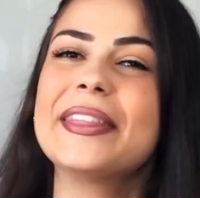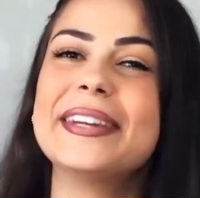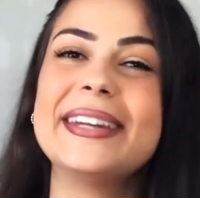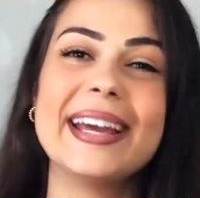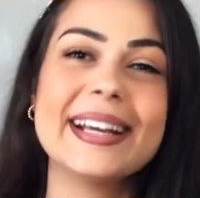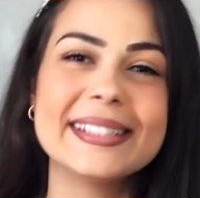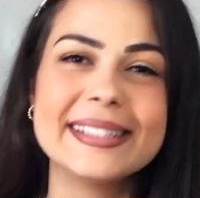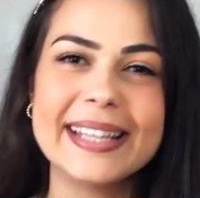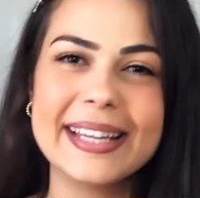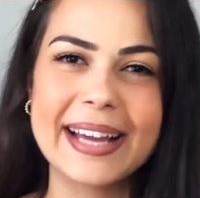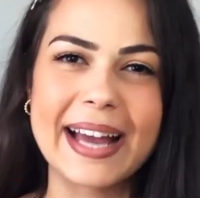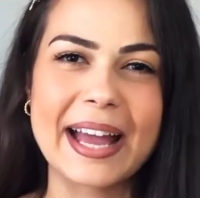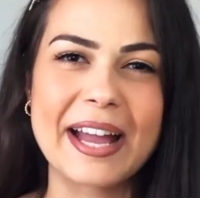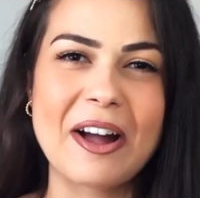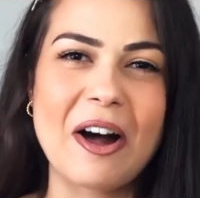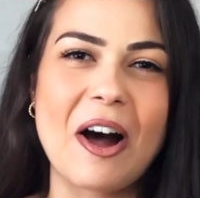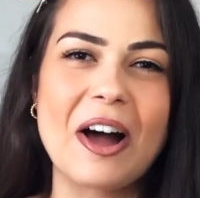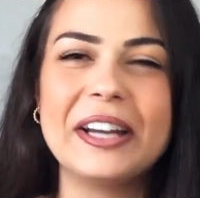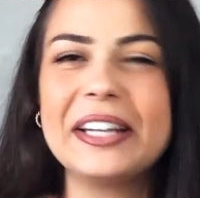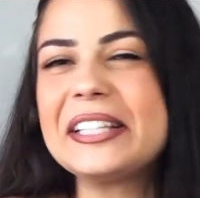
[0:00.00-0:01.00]
next thing I
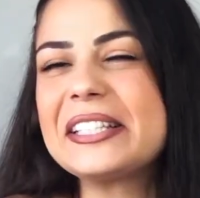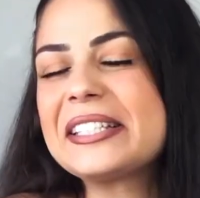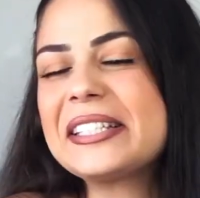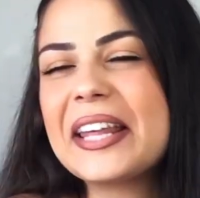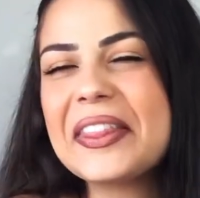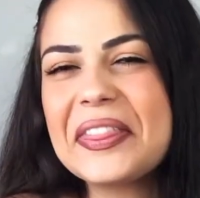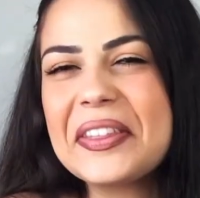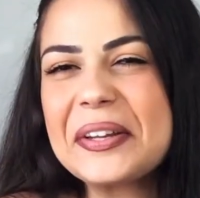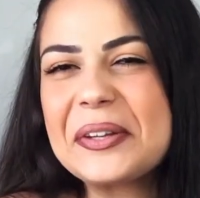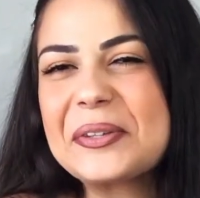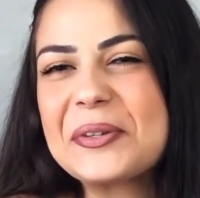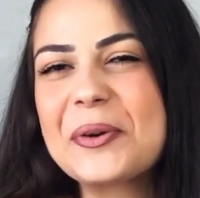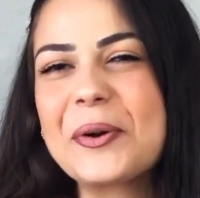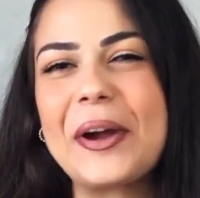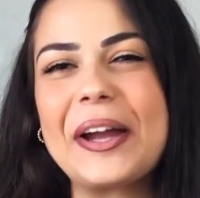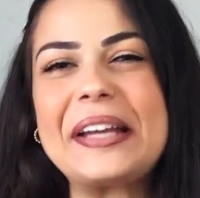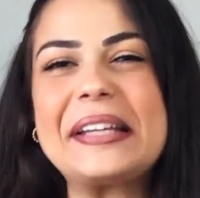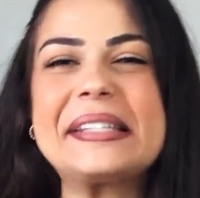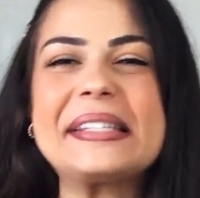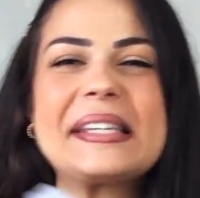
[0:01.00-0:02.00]
got is nothing too
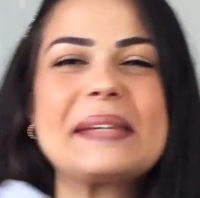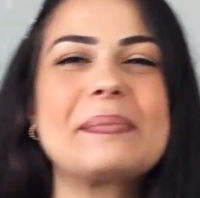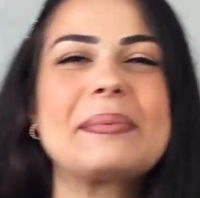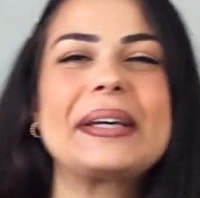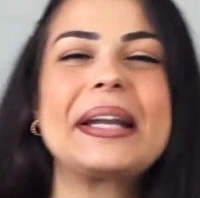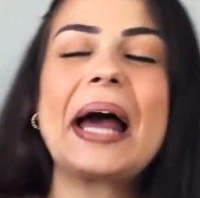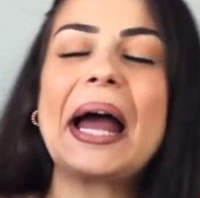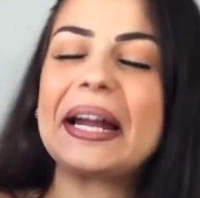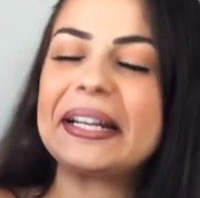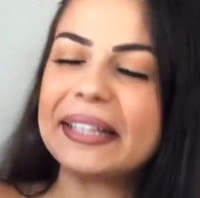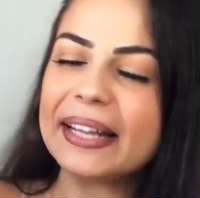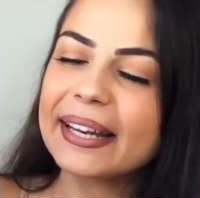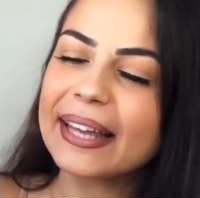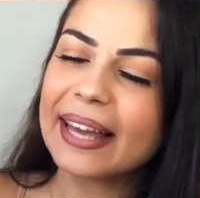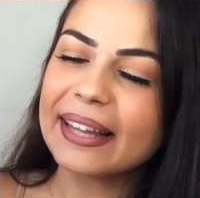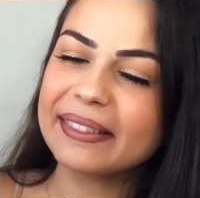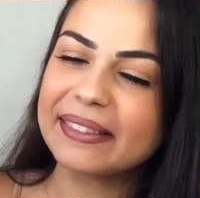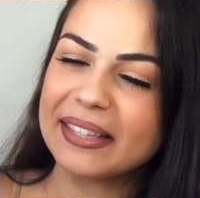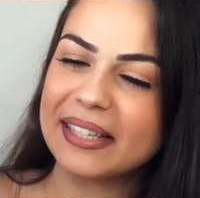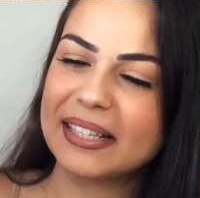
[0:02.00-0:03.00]
crazy, but I did
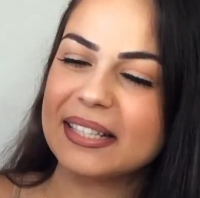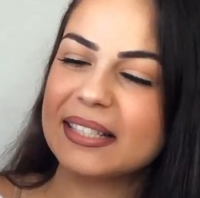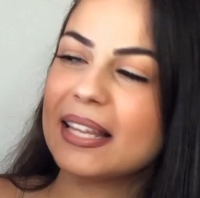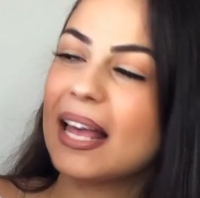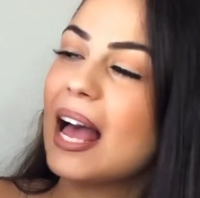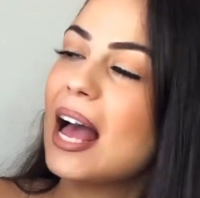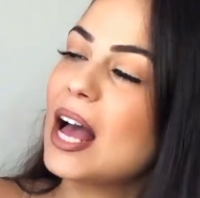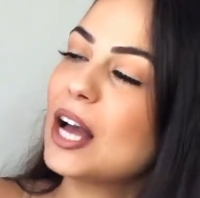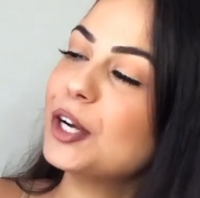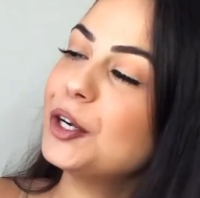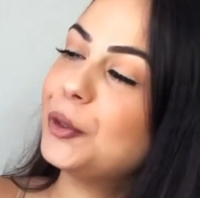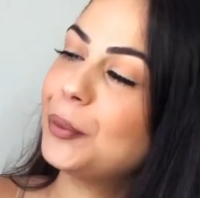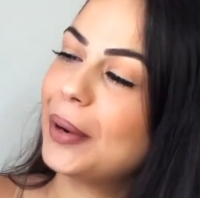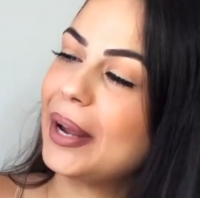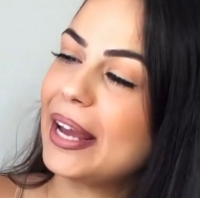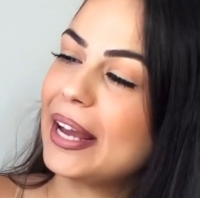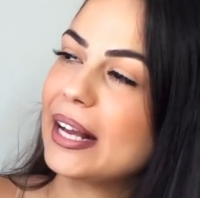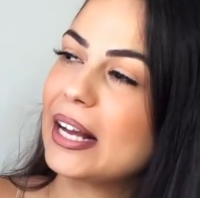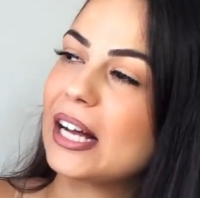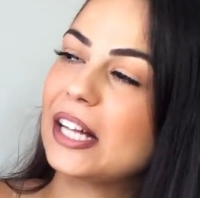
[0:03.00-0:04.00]
get these
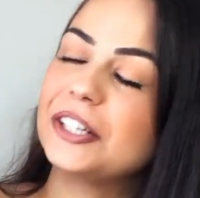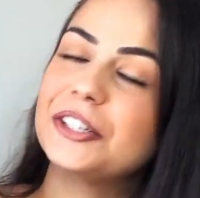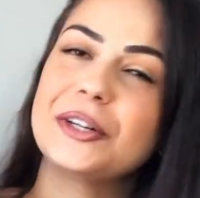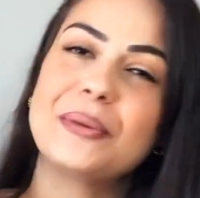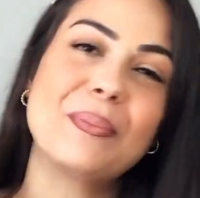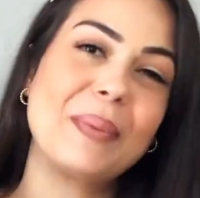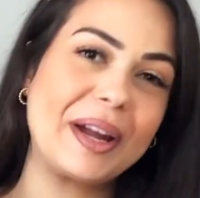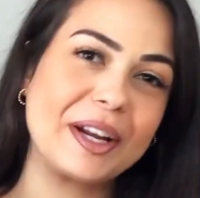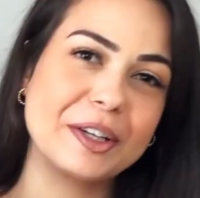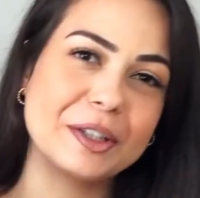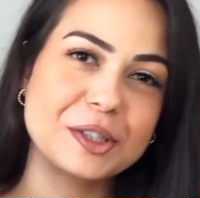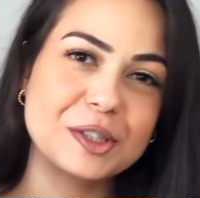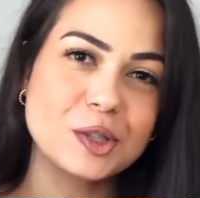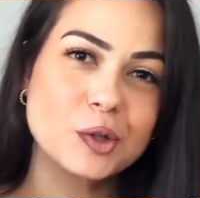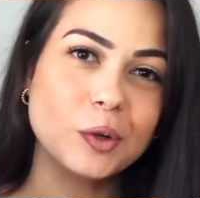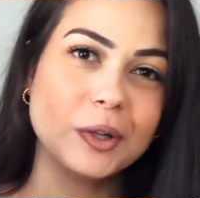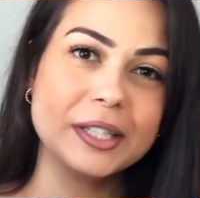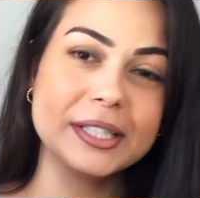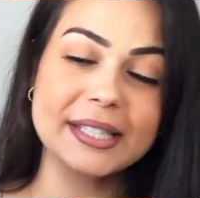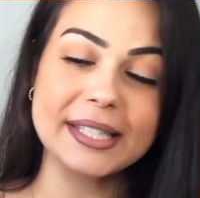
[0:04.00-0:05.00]
gray colored biker
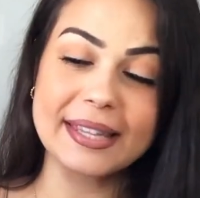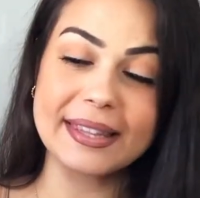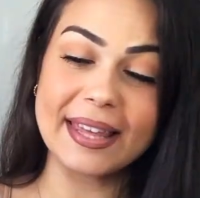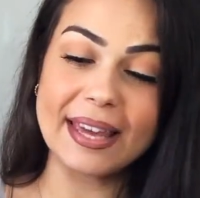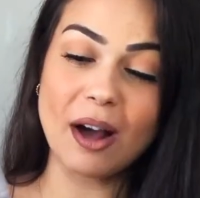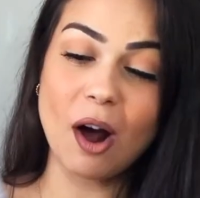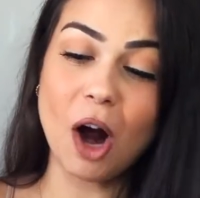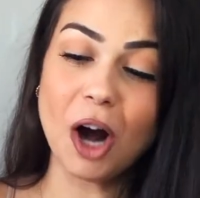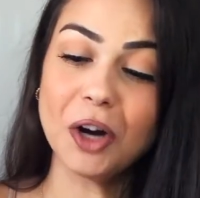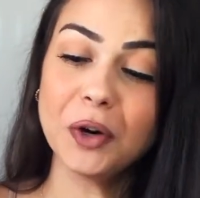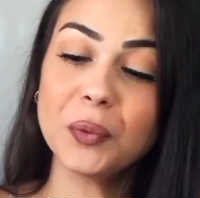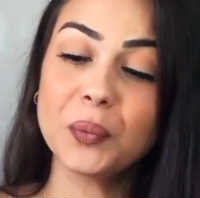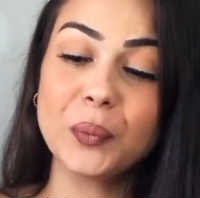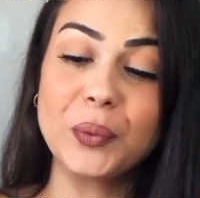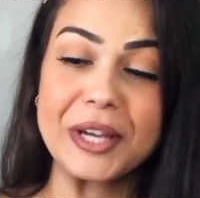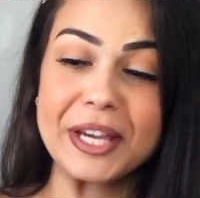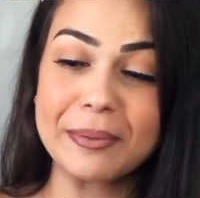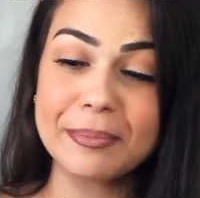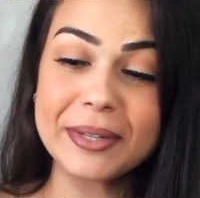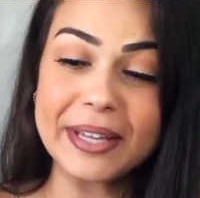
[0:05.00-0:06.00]
shorts. They are
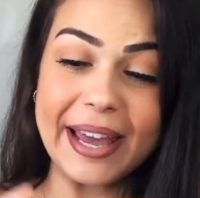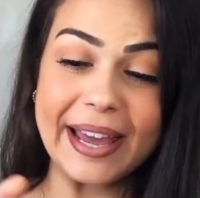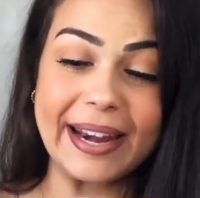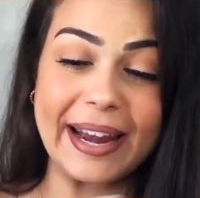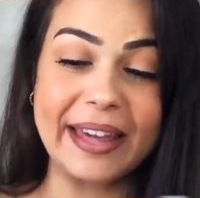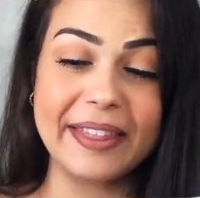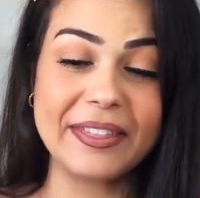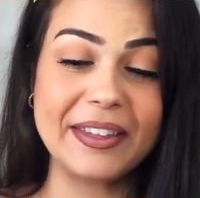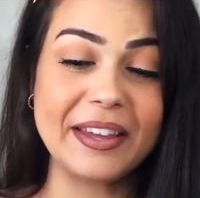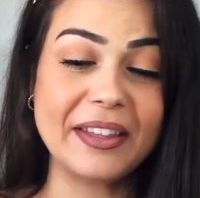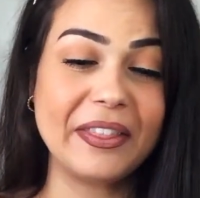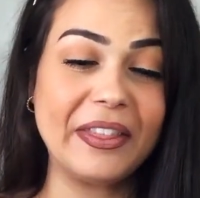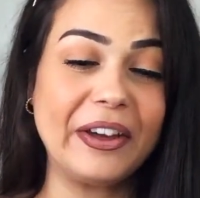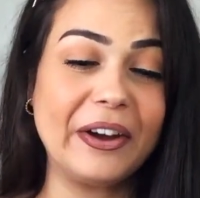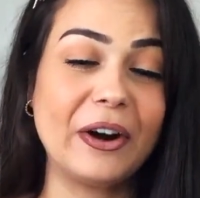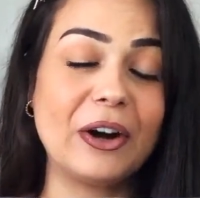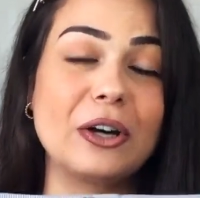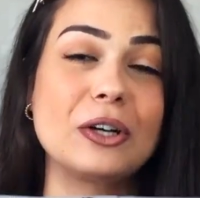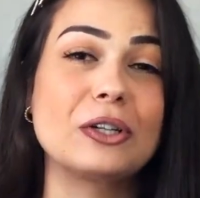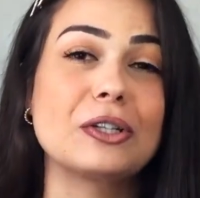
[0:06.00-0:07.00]
ribbed and I think they
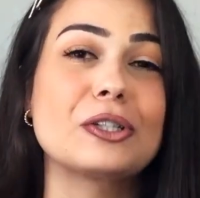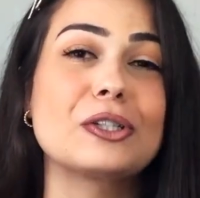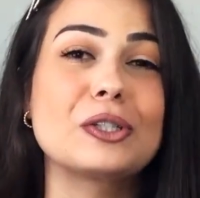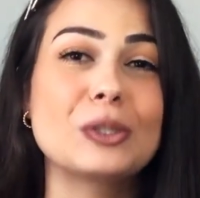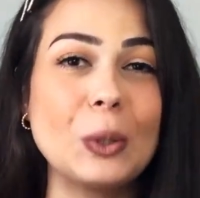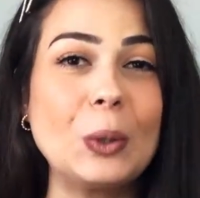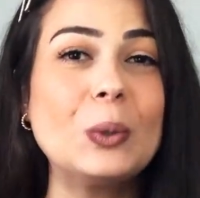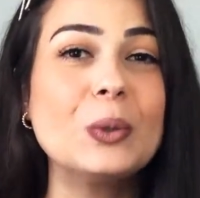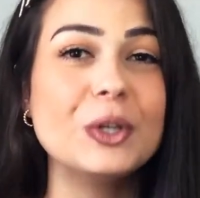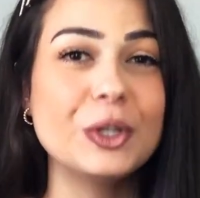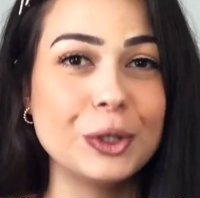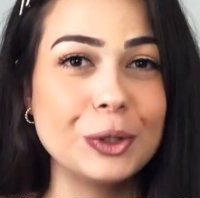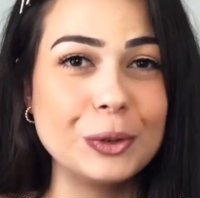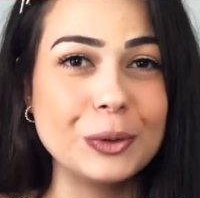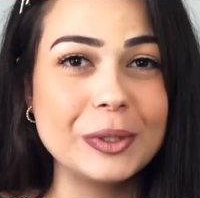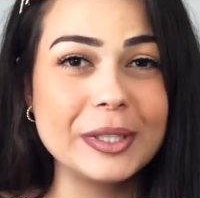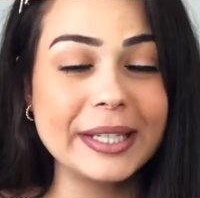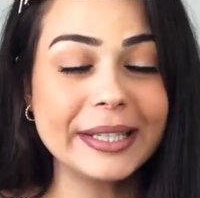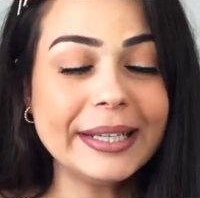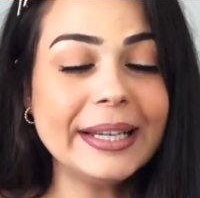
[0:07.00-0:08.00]
are so
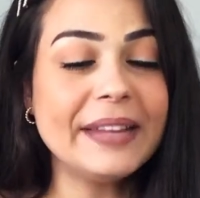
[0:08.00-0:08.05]
cute.